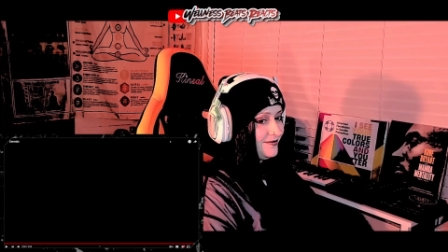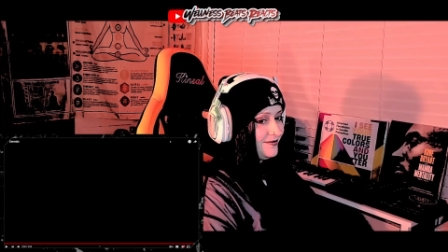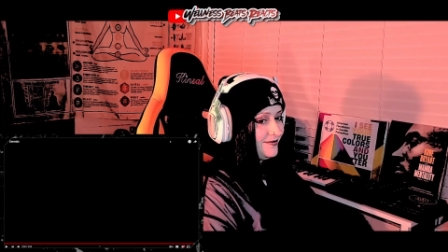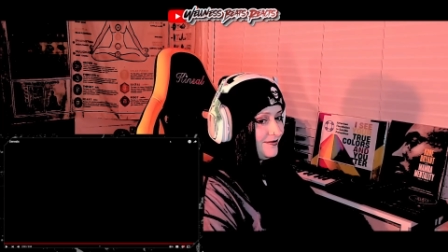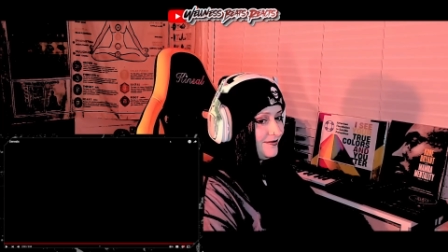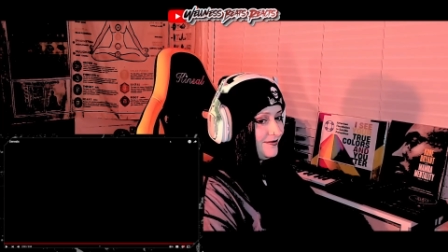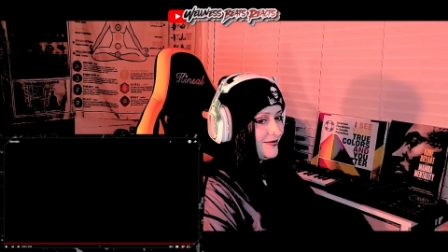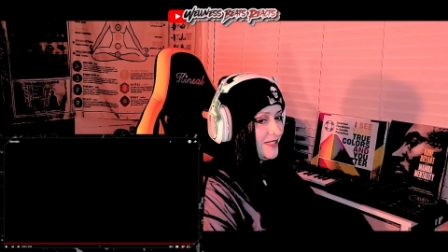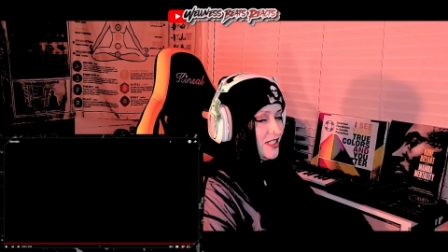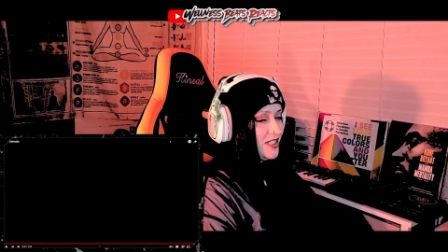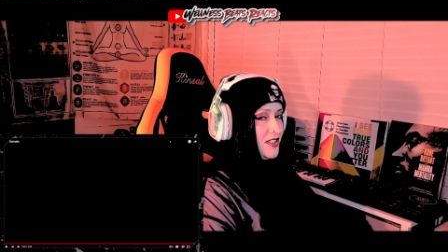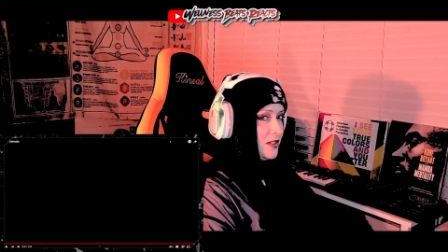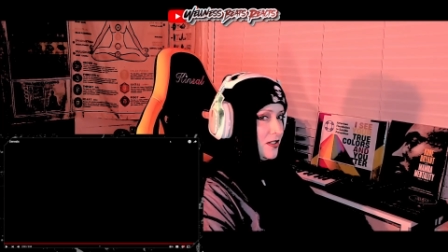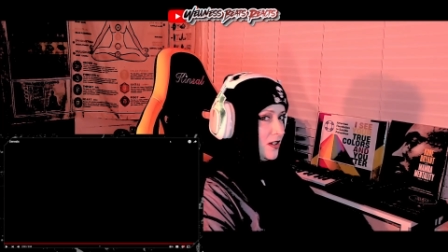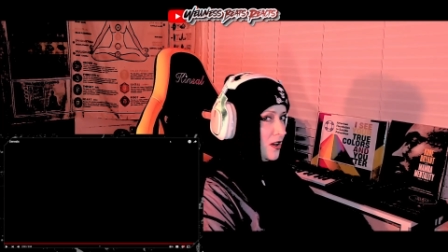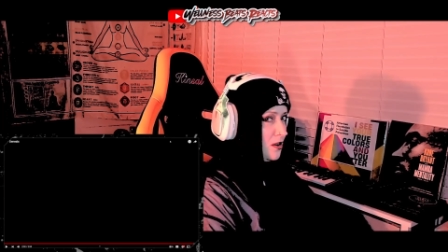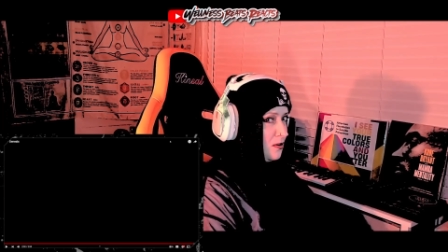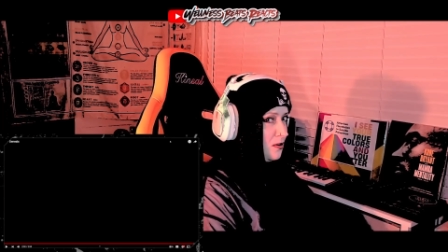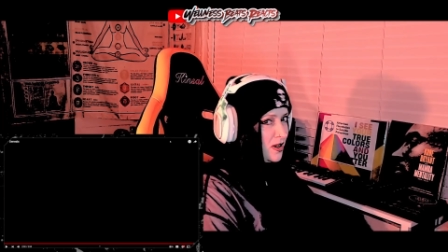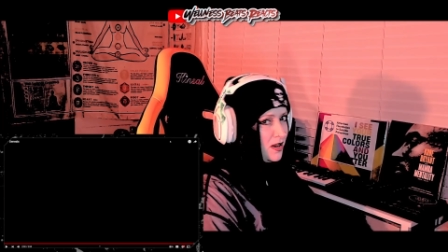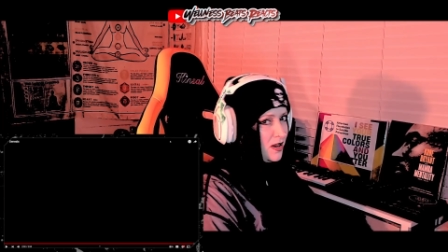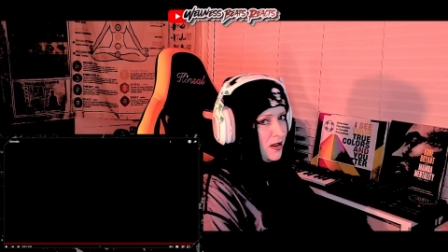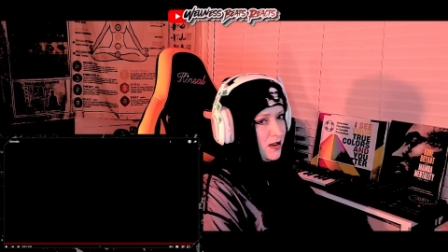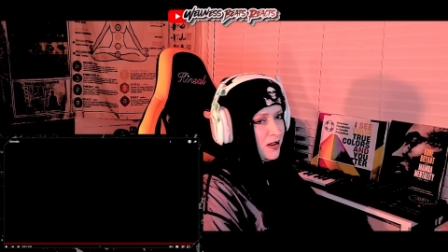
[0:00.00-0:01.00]
It's all
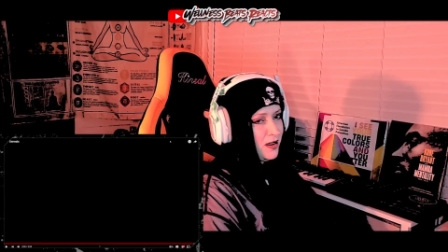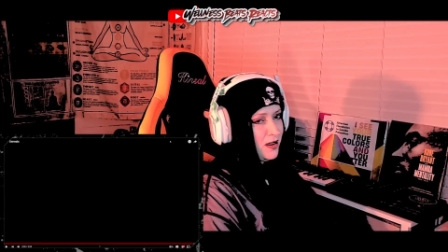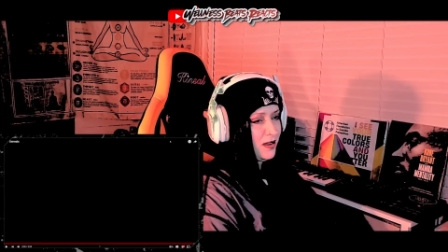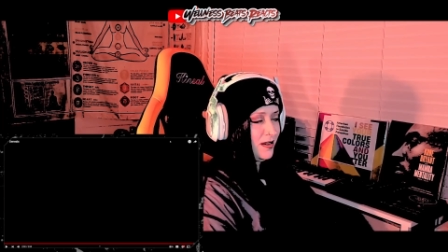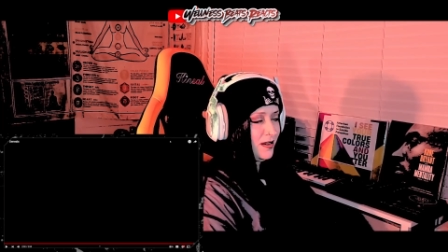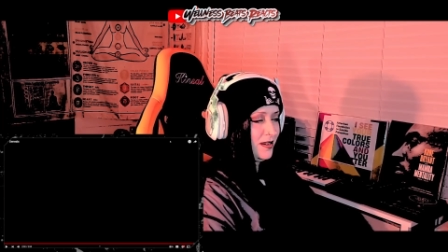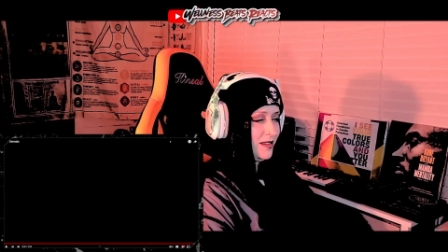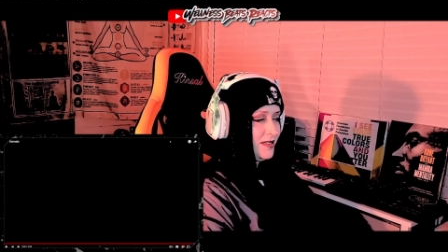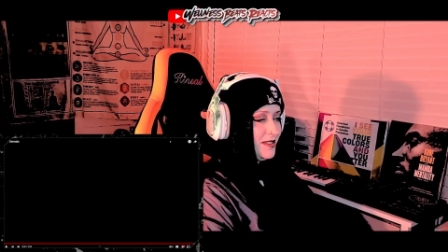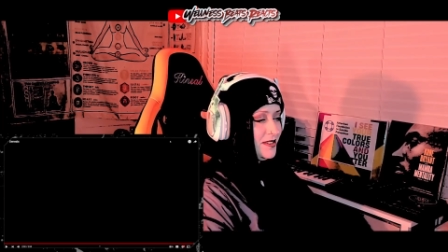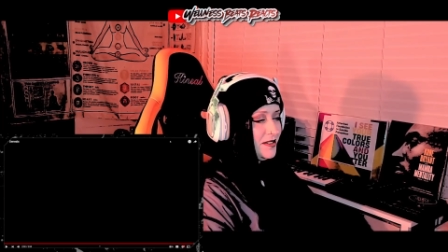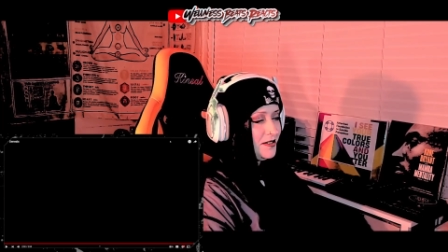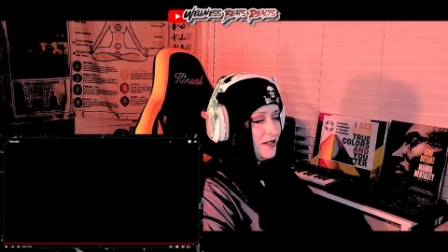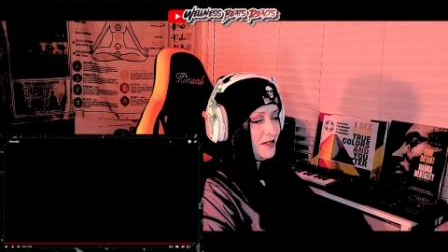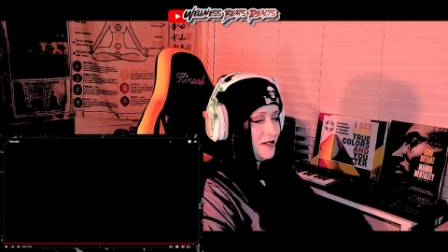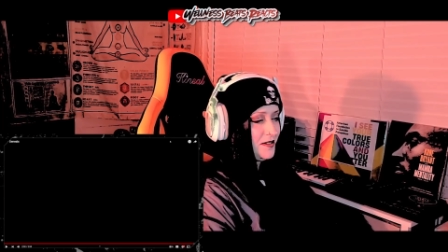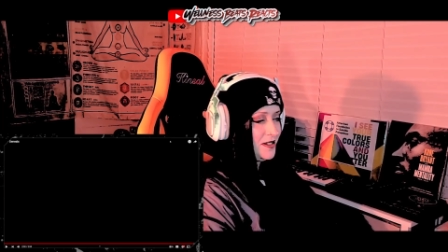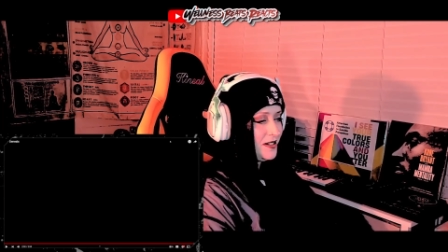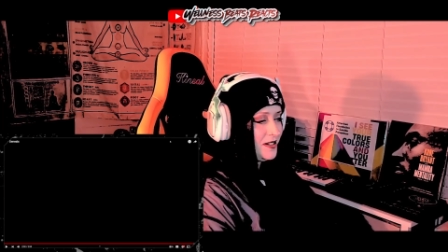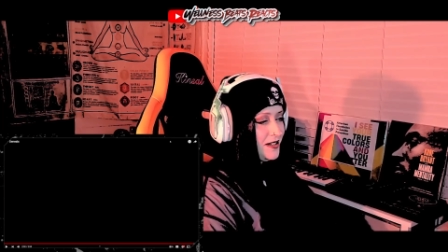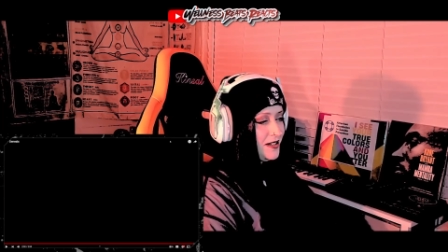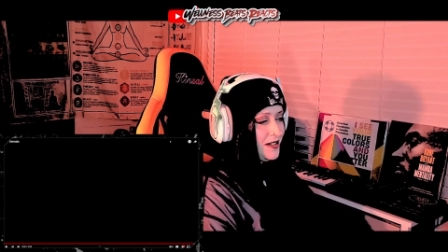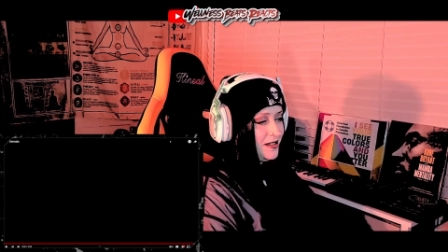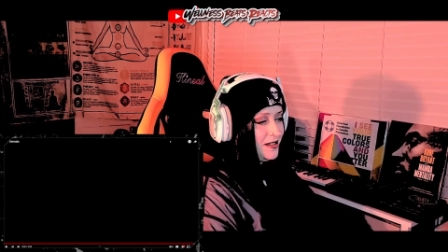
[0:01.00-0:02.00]
right. It's all
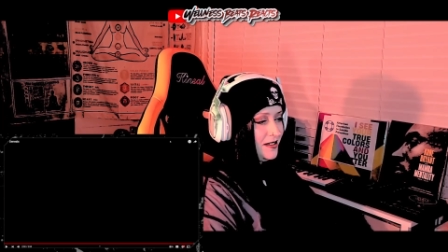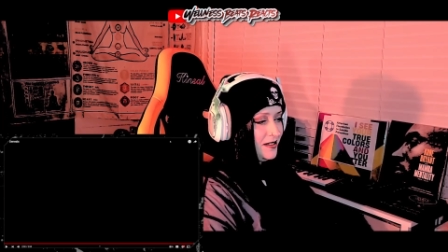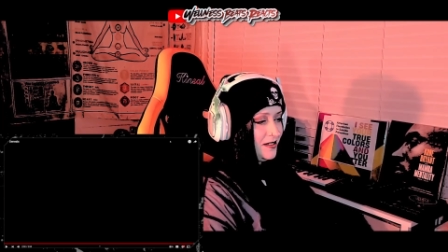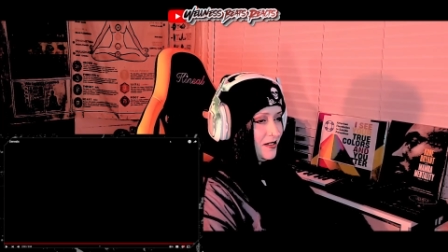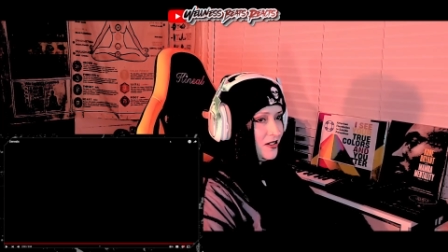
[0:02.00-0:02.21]
right.